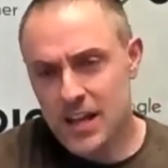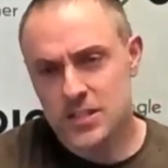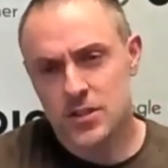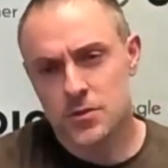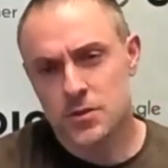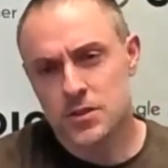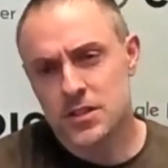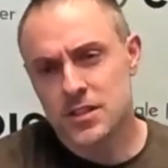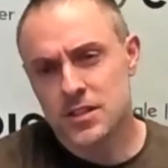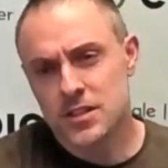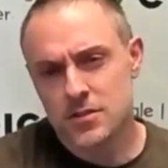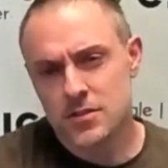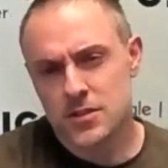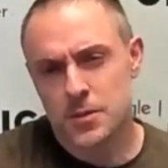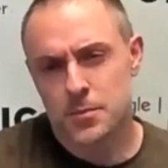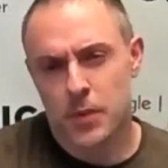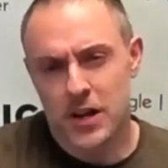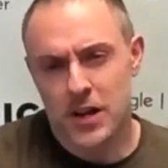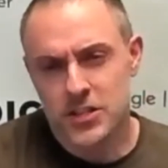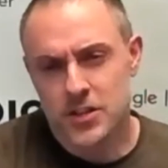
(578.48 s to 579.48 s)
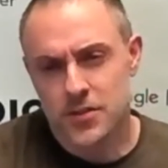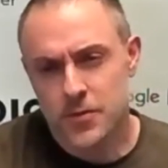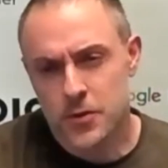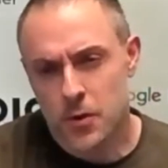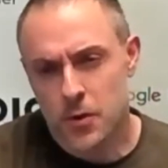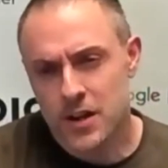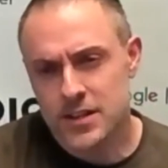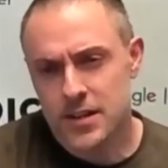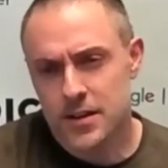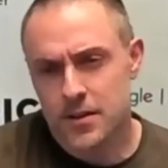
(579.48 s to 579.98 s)
so there's a bunch of
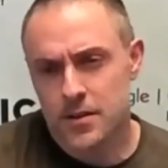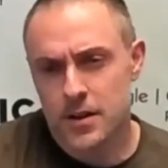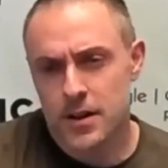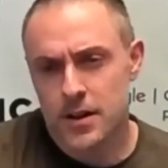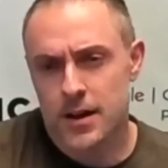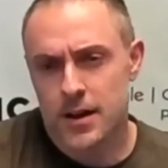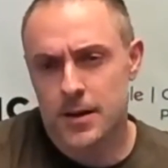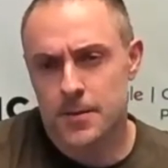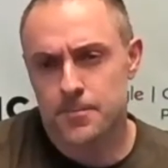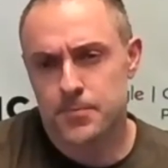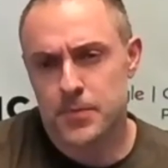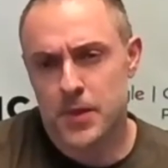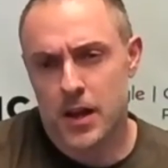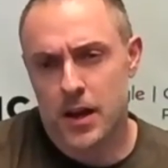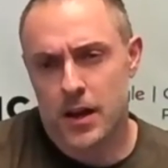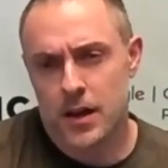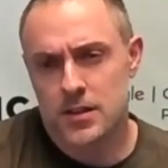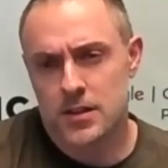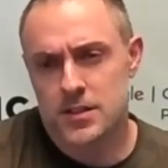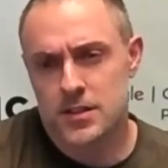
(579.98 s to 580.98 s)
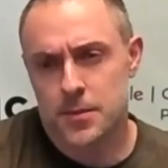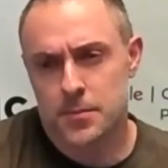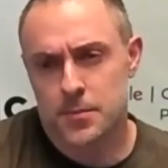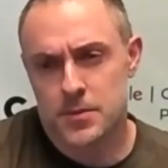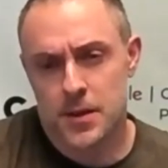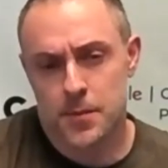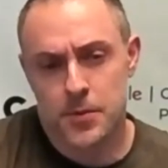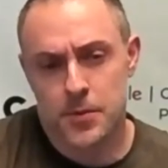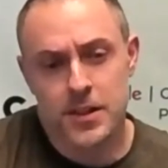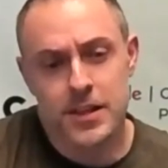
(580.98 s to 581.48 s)
criteria.
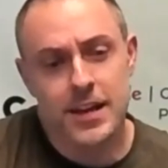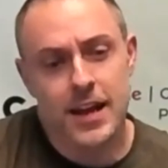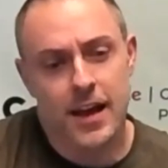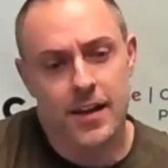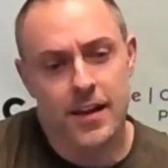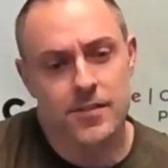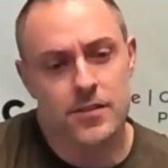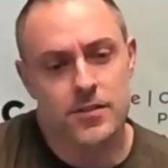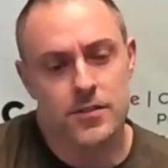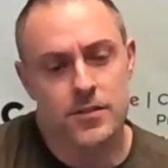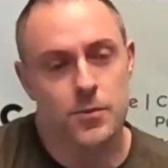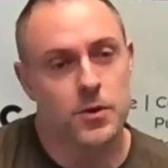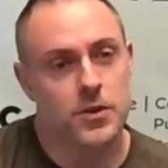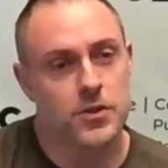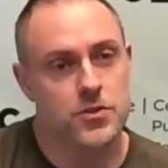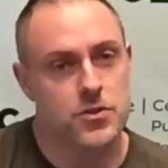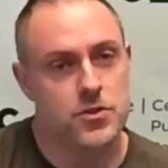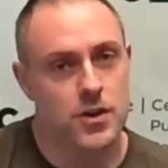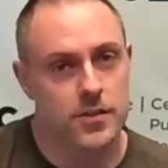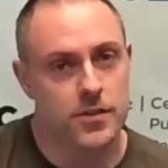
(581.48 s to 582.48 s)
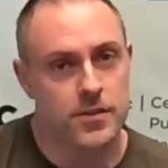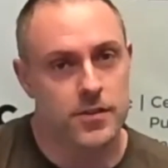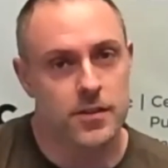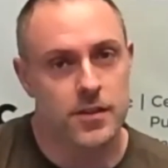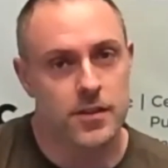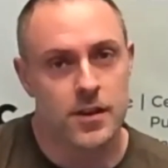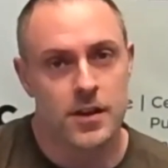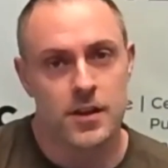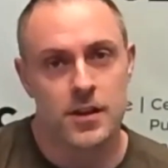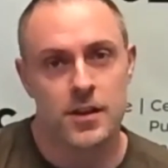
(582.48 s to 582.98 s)
Typically, it has to do with just
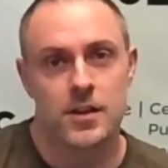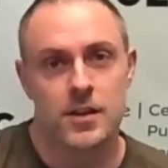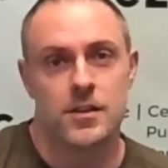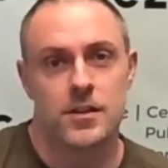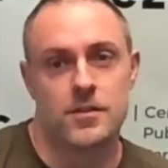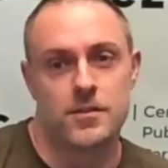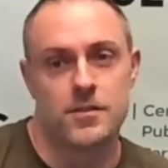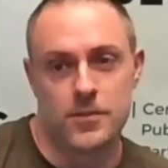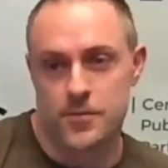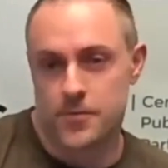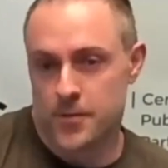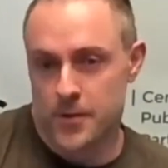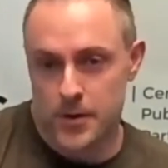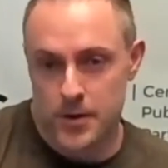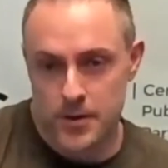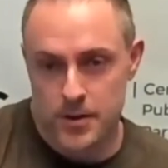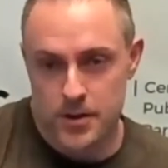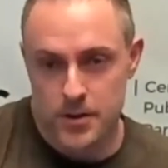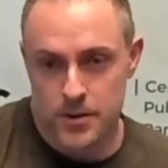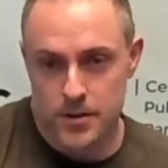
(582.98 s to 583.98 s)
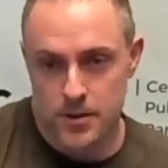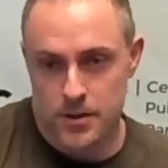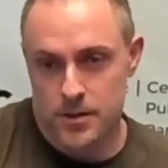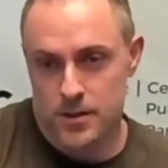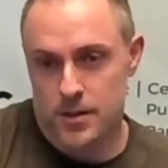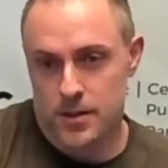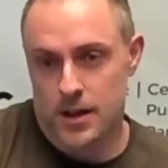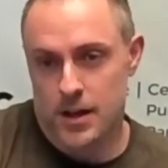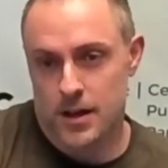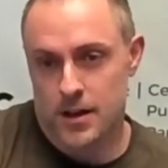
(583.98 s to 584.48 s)
the
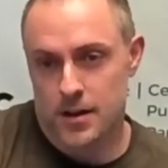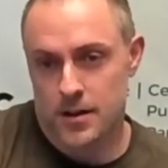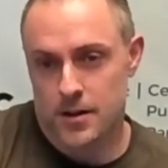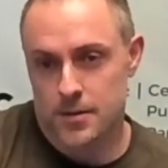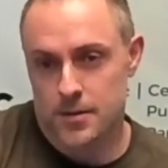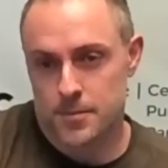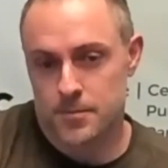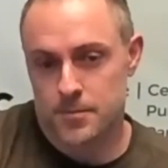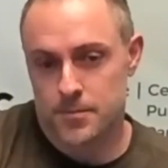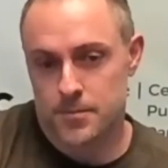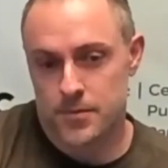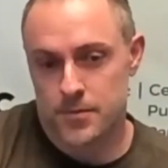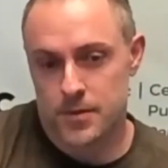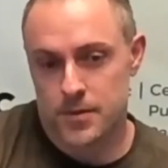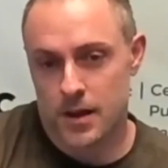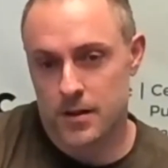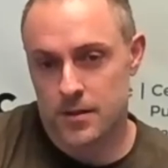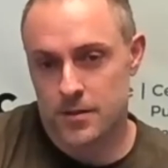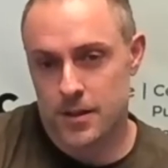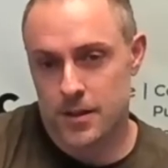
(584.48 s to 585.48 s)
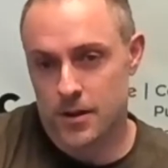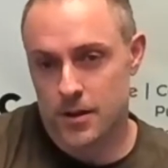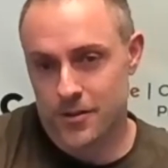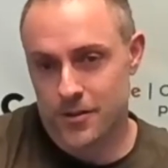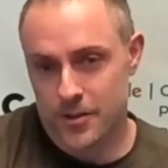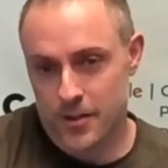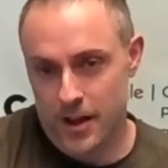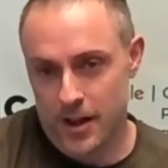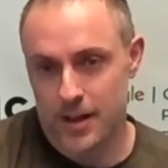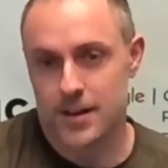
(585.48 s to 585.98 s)
vertical that your
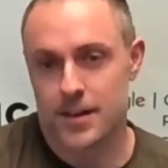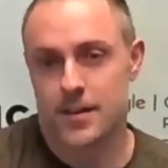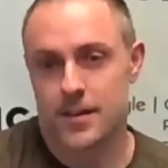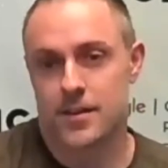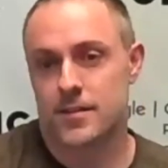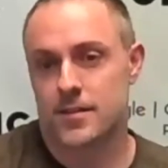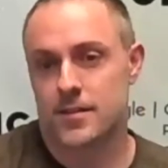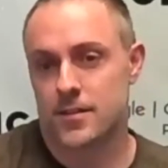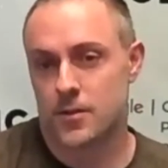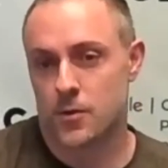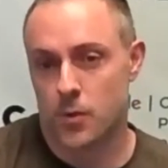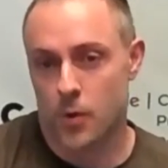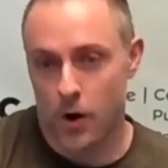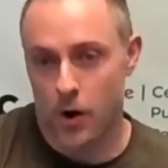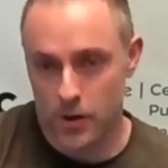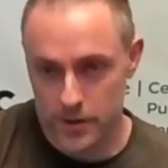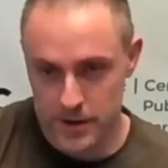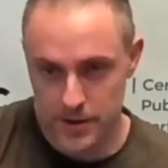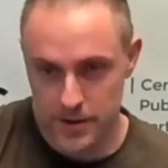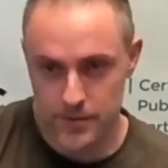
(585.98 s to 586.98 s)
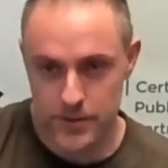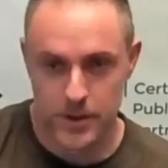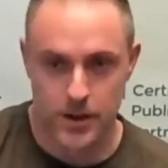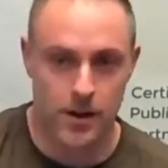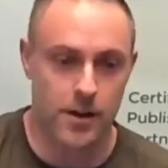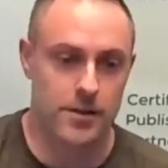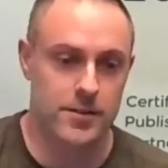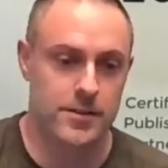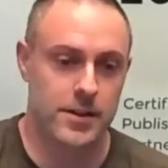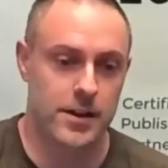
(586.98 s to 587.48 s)
site is, the quality of the
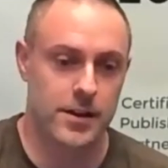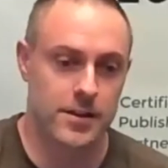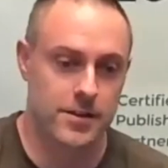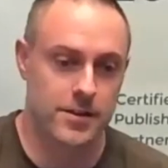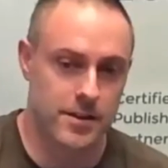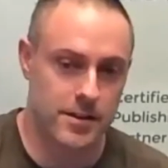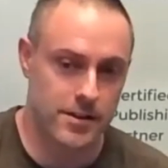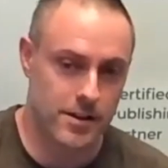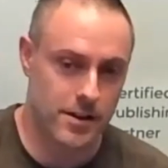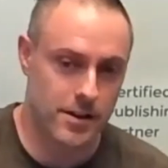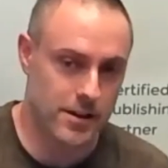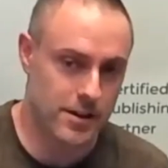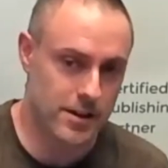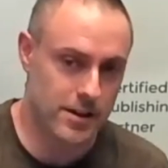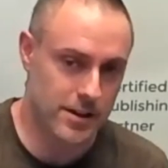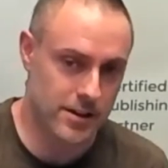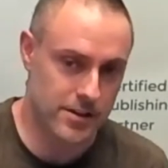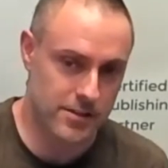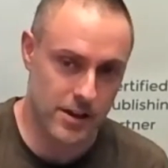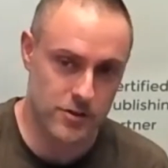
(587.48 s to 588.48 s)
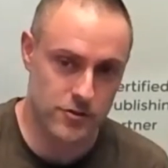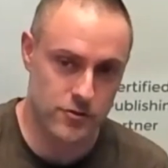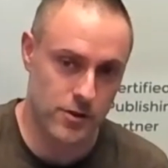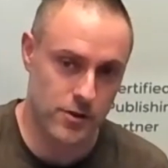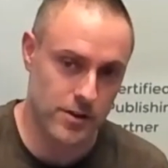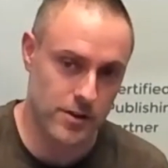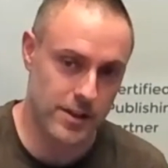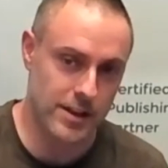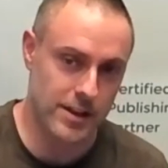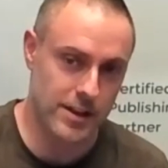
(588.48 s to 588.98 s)
content, et cetera,
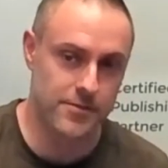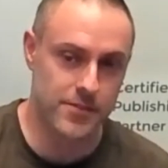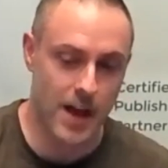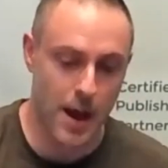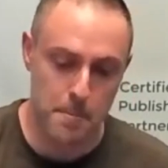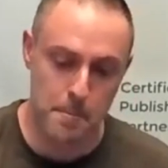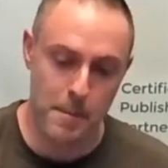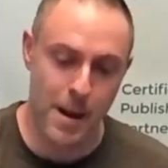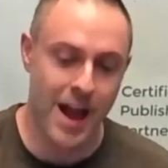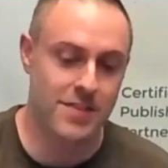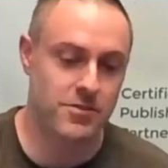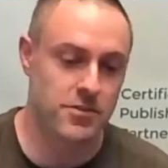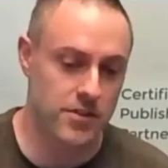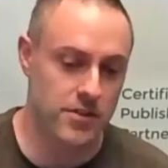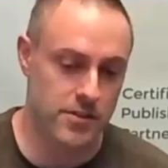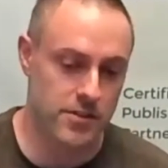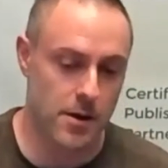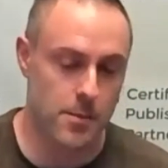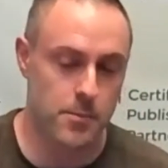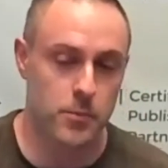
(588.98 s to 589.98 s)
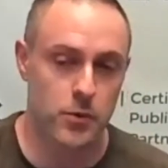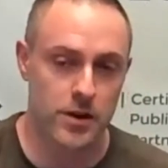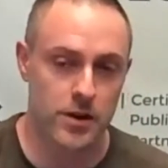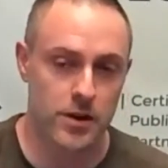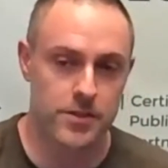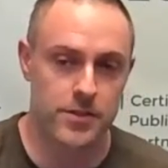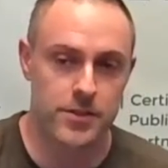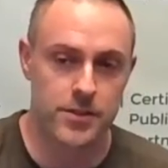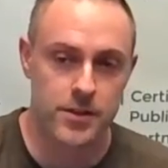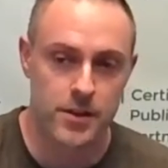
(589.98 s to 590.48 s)
and then if that matches up
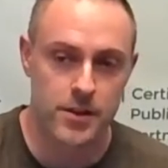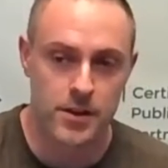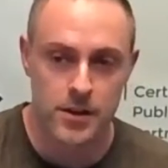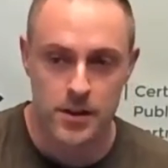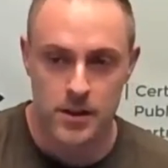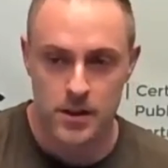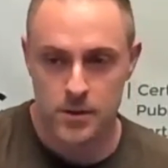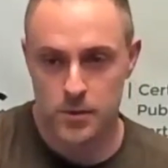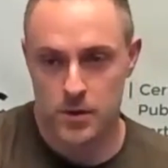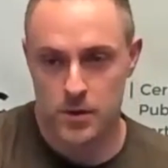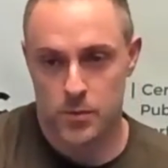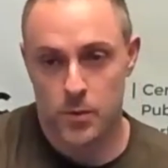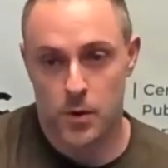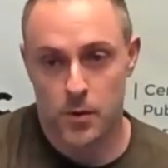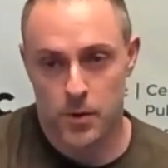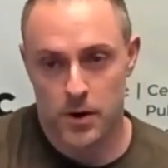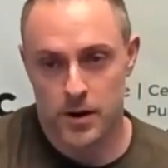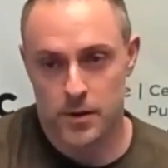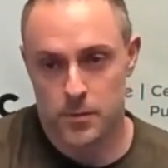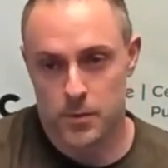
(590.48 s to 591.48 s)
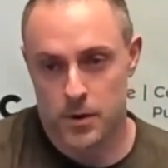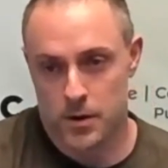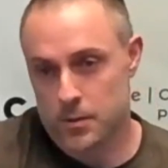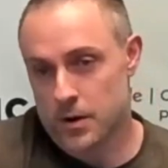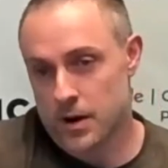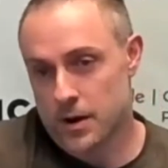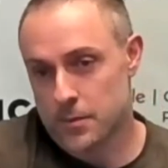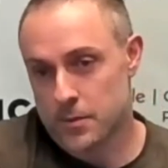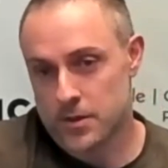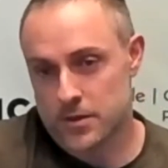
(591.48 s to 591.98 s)
with where we're
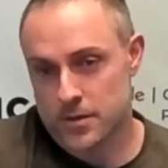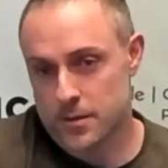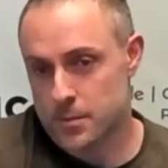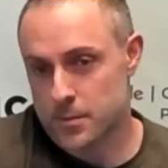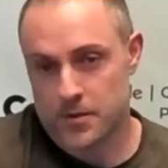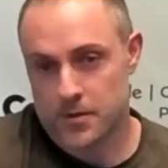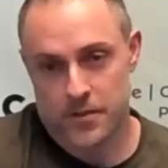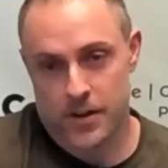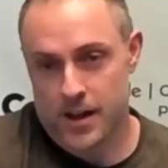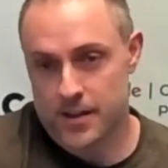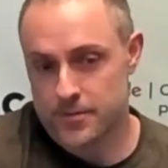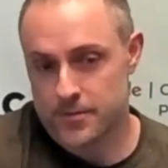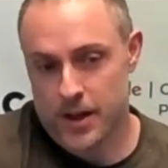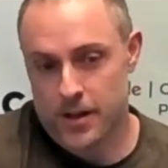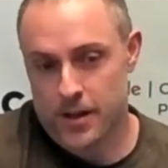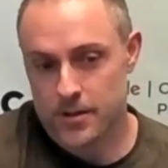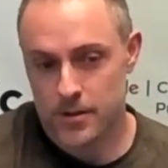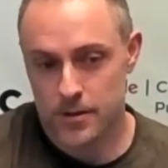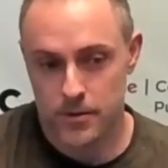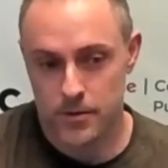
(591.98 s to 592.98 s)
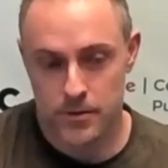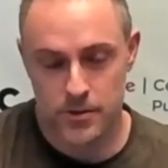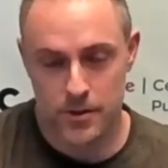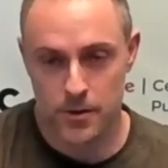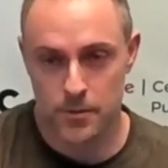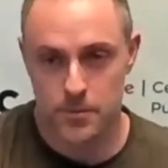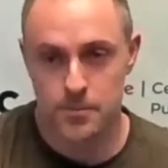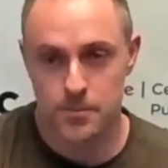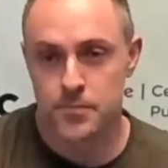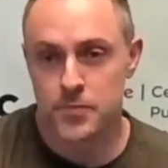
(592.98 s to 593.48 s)
able to provide value.
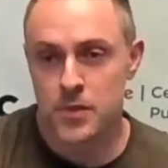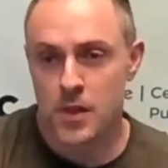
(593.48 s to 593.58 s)
So